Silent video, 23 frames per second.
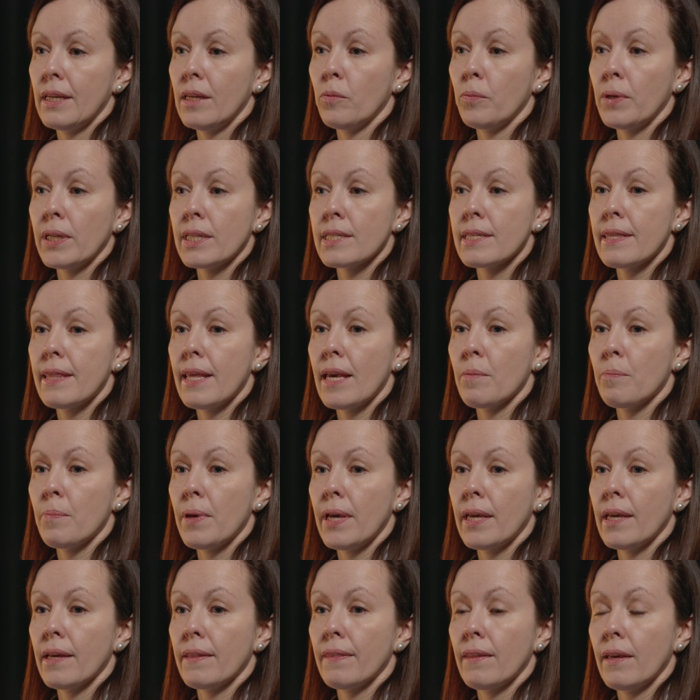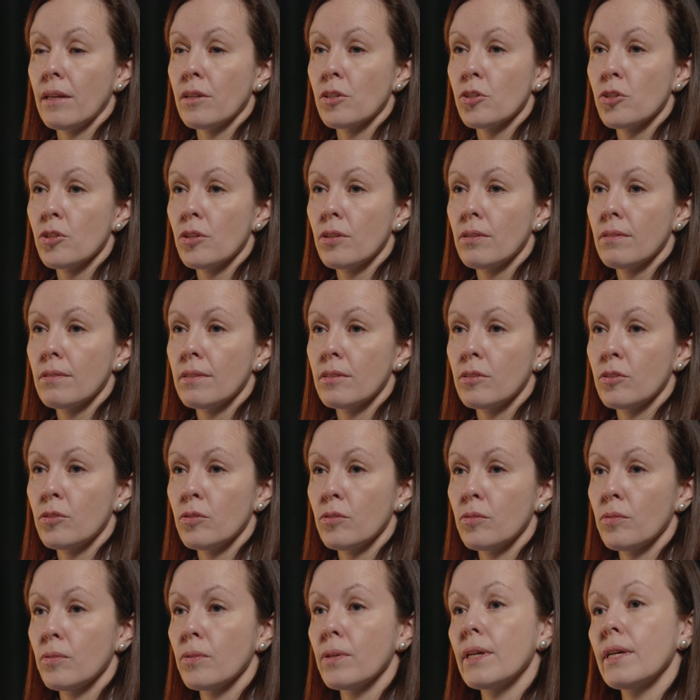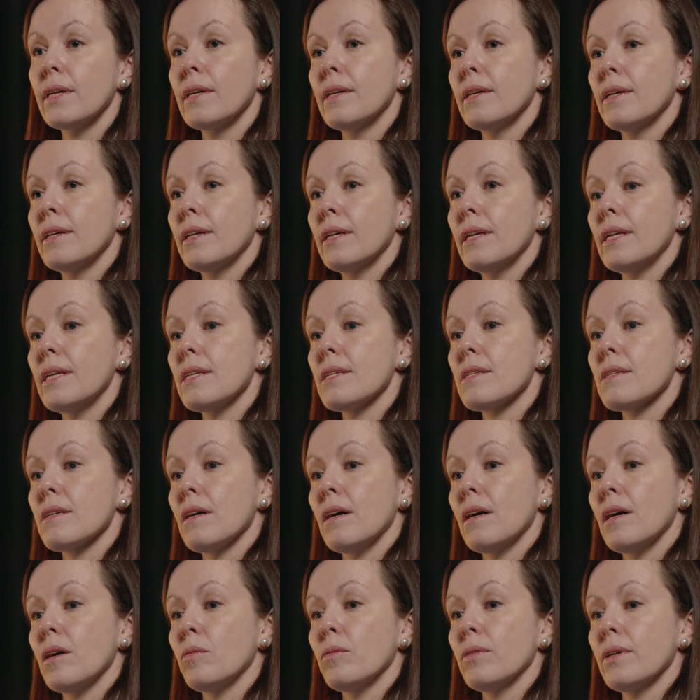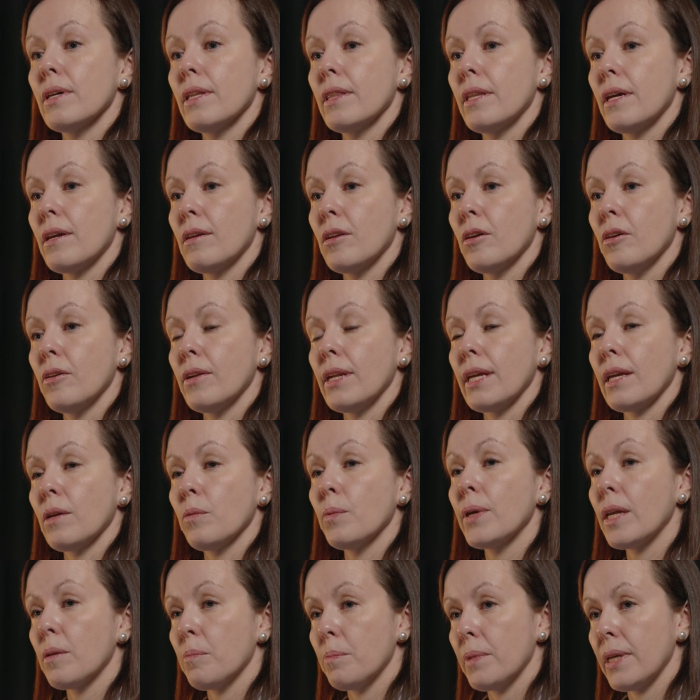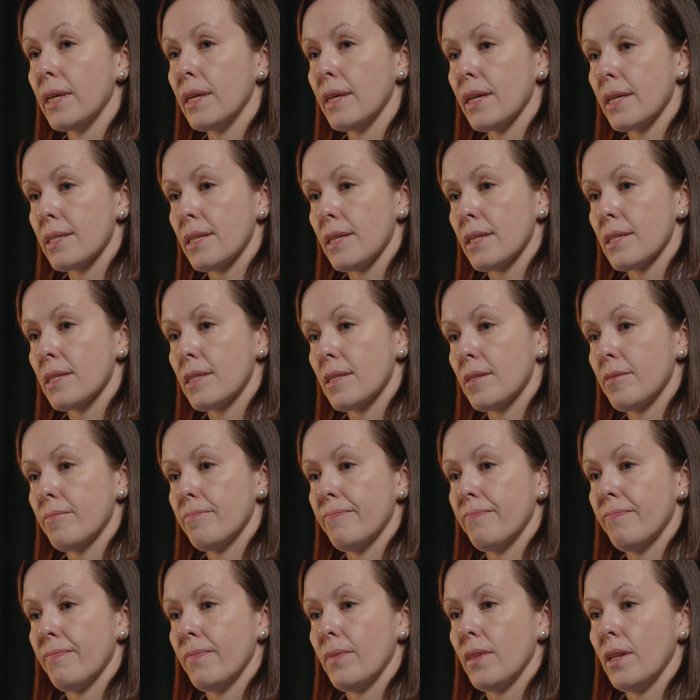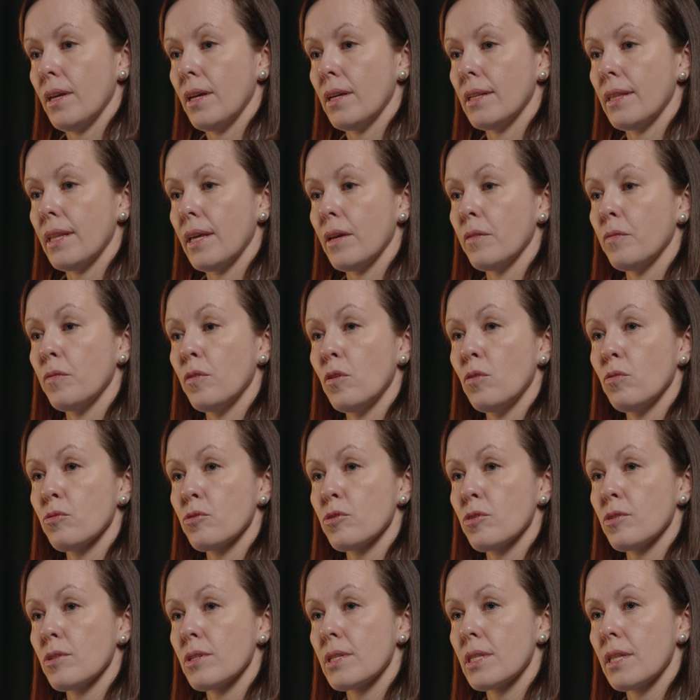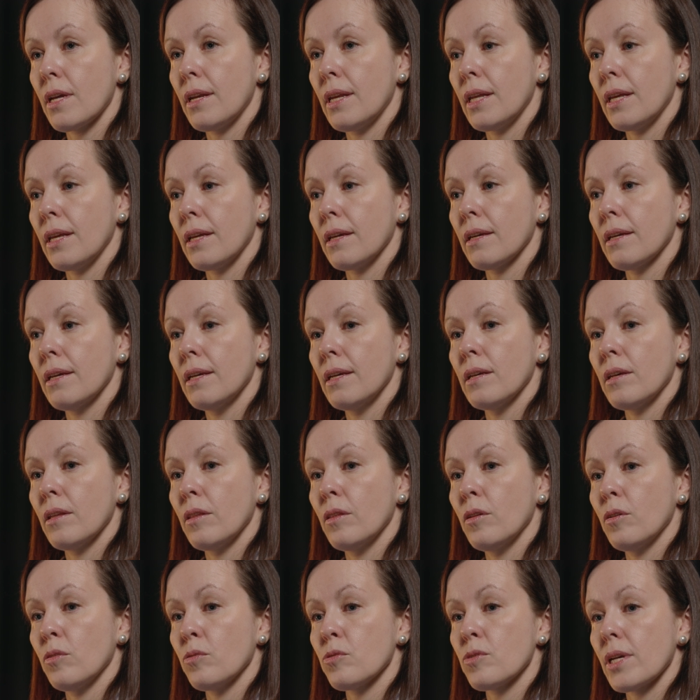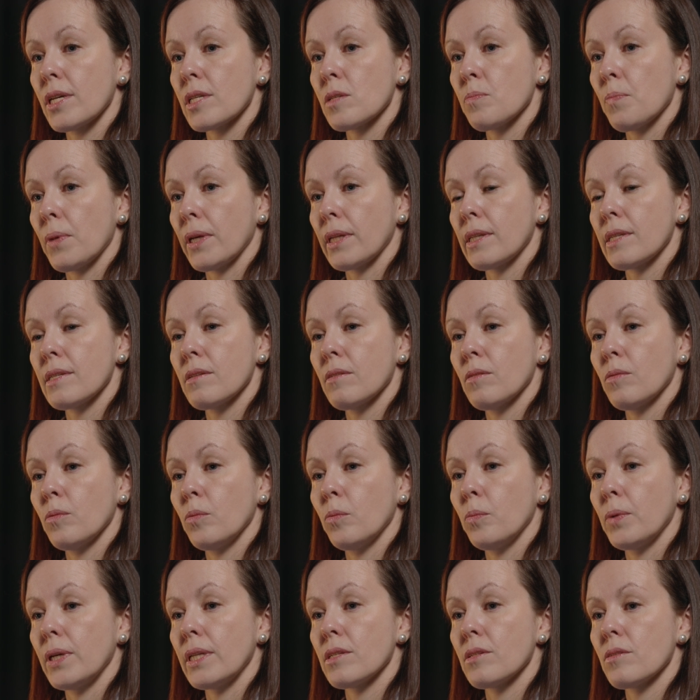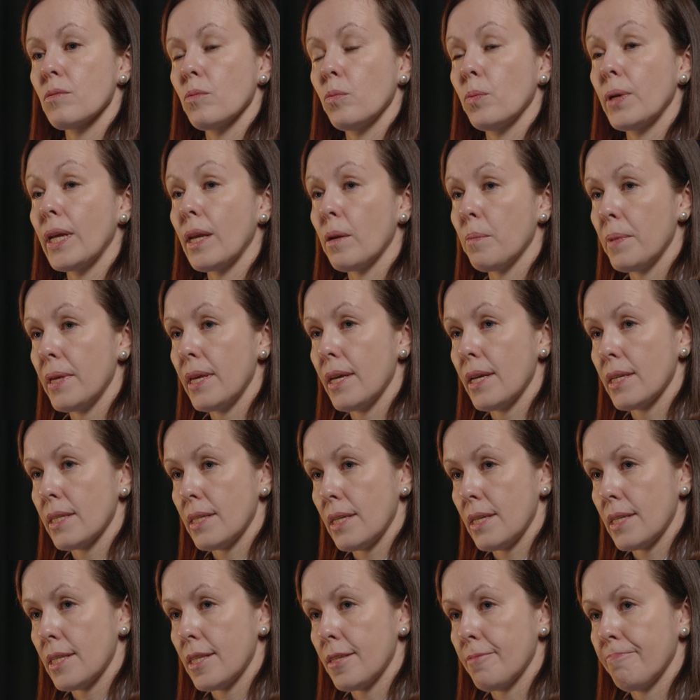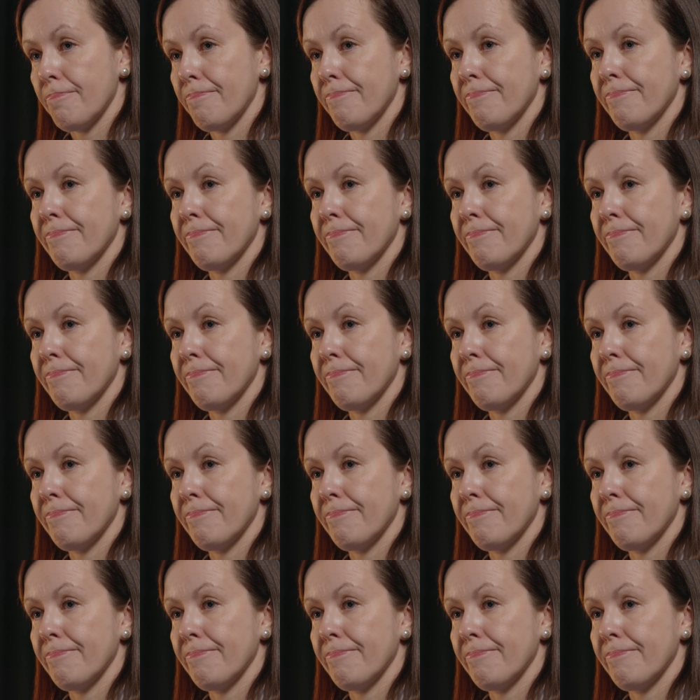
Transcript: in which they pay attention to is how their learning will be assessed, and they focus on studying those aspects which will be assessed.